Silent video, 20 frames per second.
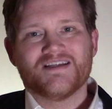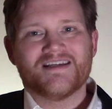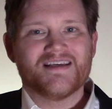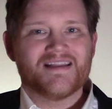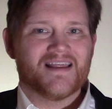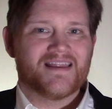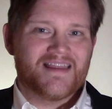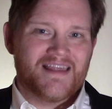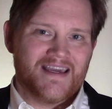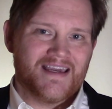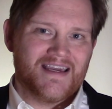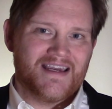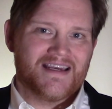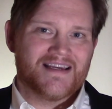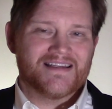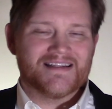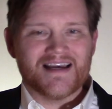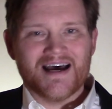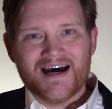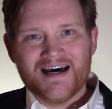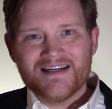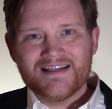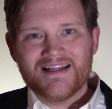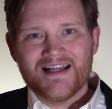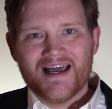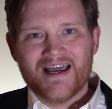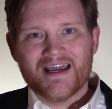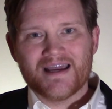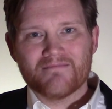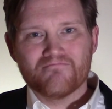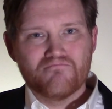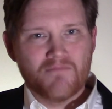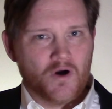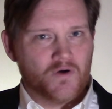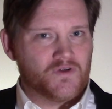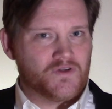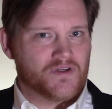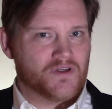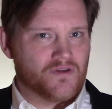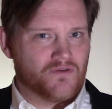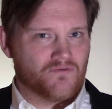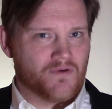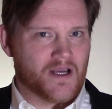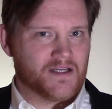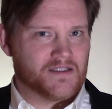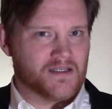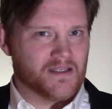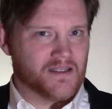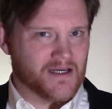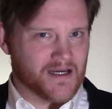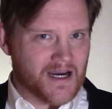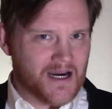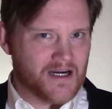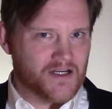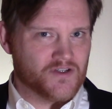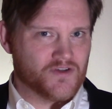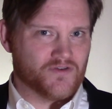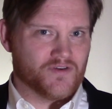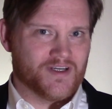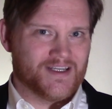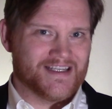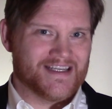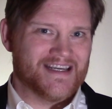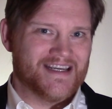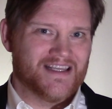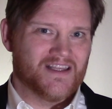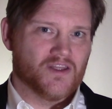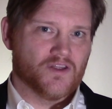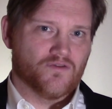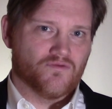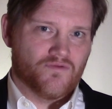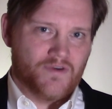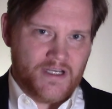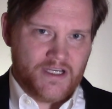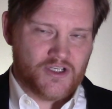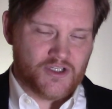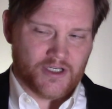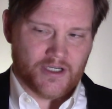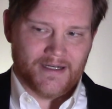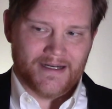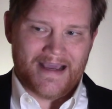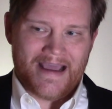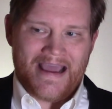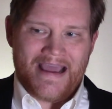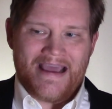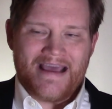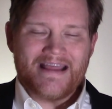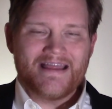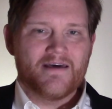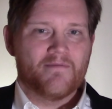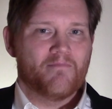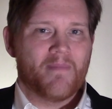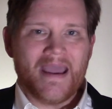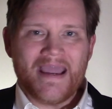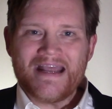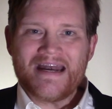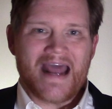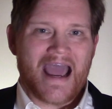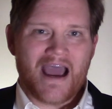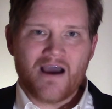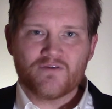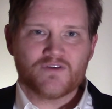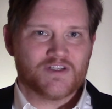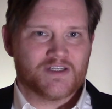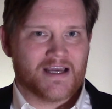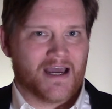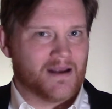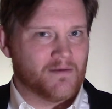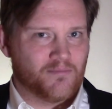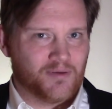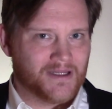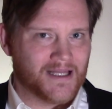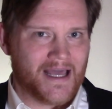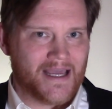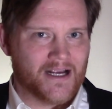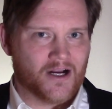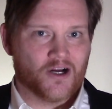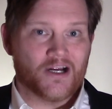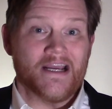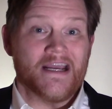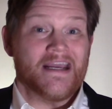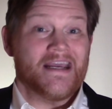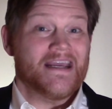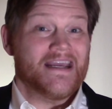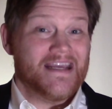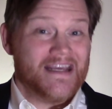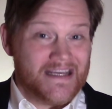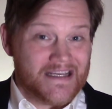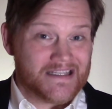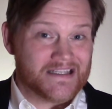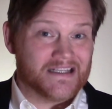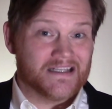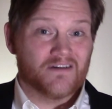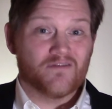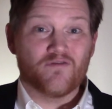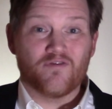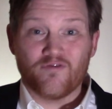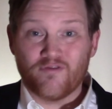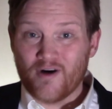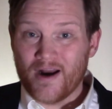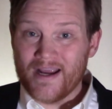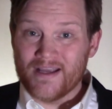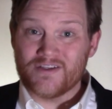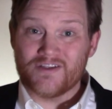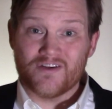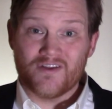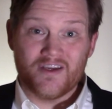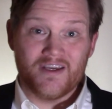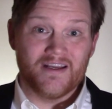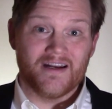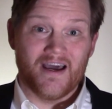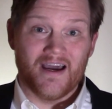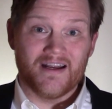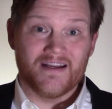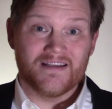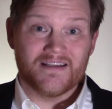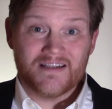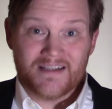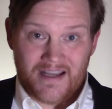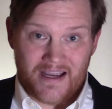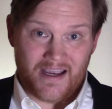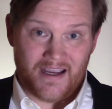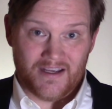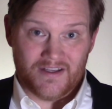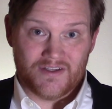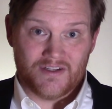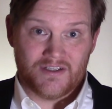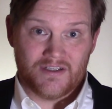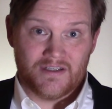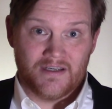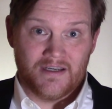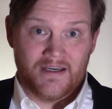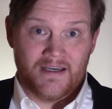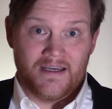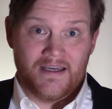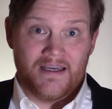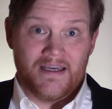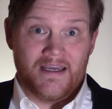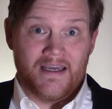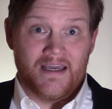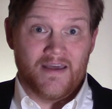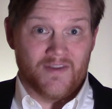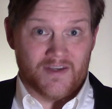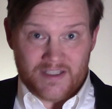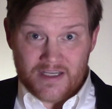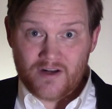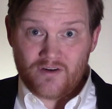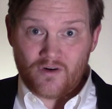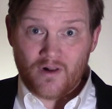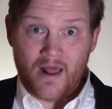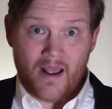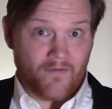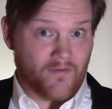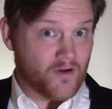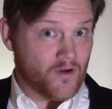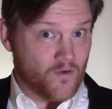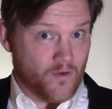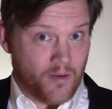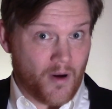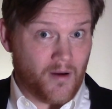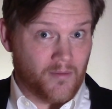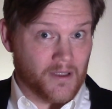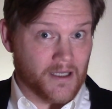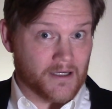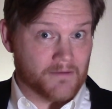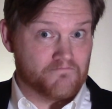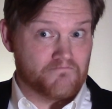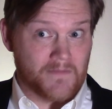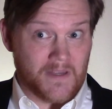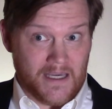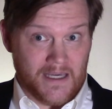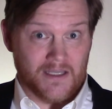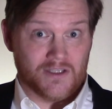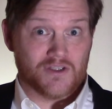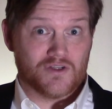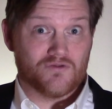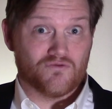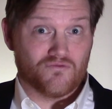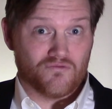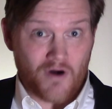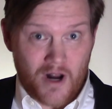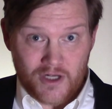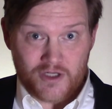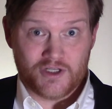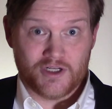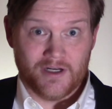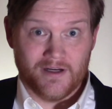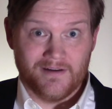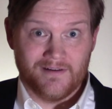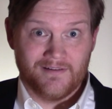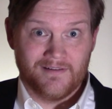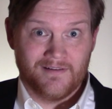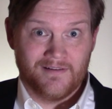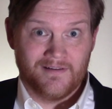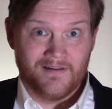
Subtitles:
See, the thing is, unlike most of the rest of the countries in the region, the main outside player isn't France or the United States. In the Central African Republic, it's Russia.